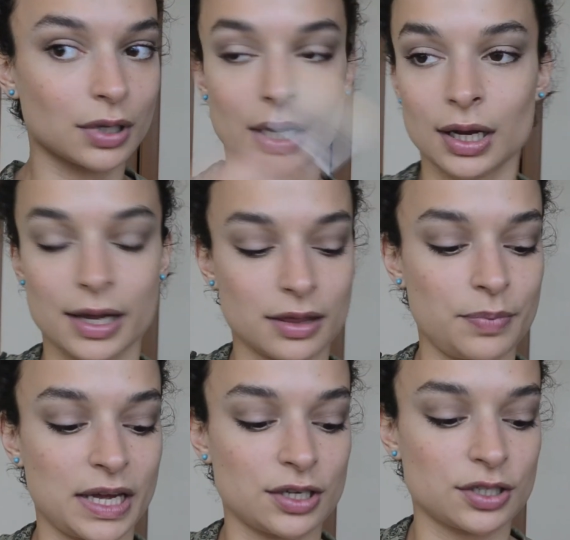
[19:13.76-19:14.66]
I like the
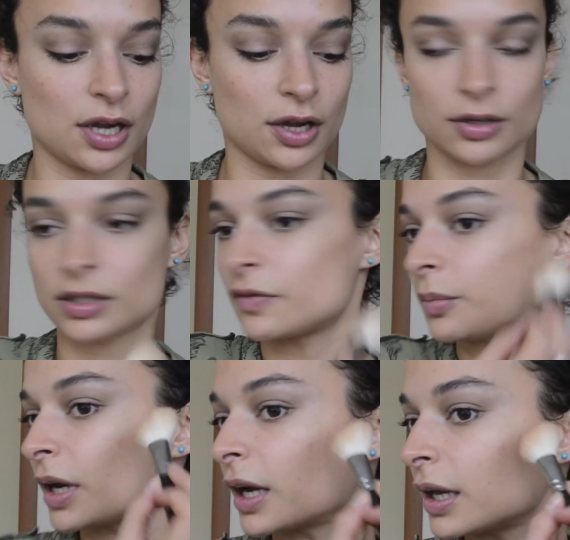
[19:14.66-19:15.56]
peach tones for
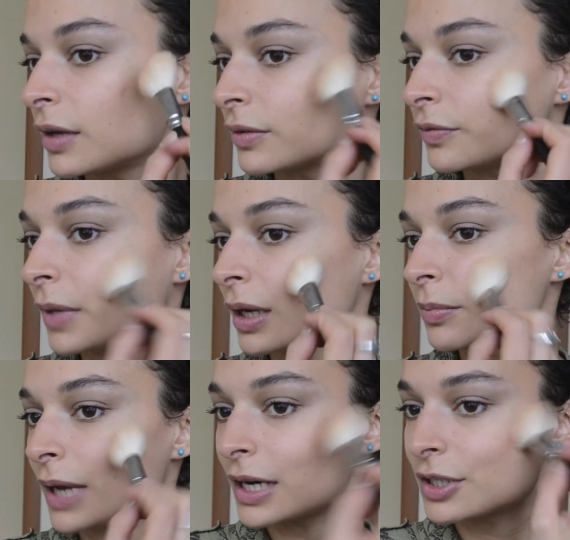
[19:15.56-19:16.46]
my
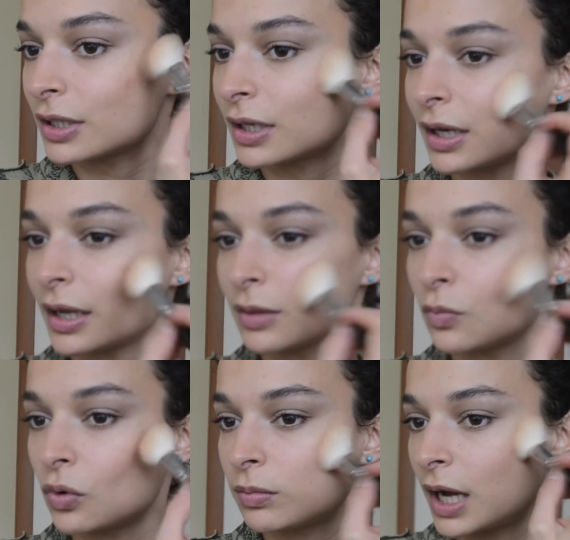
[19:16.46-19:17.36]
complexion. I like
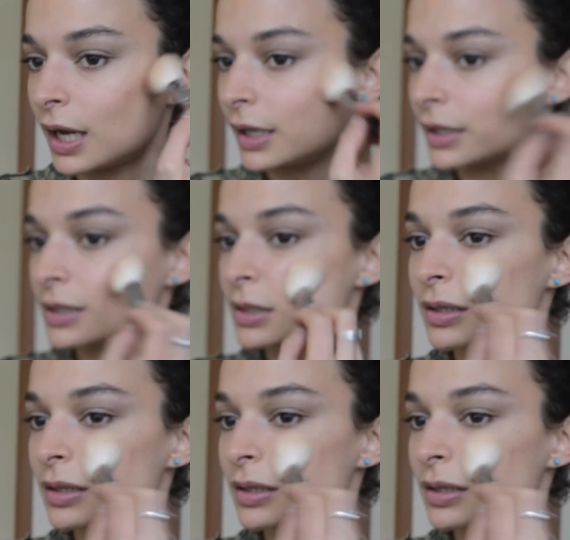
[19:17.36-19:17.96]
warm colours,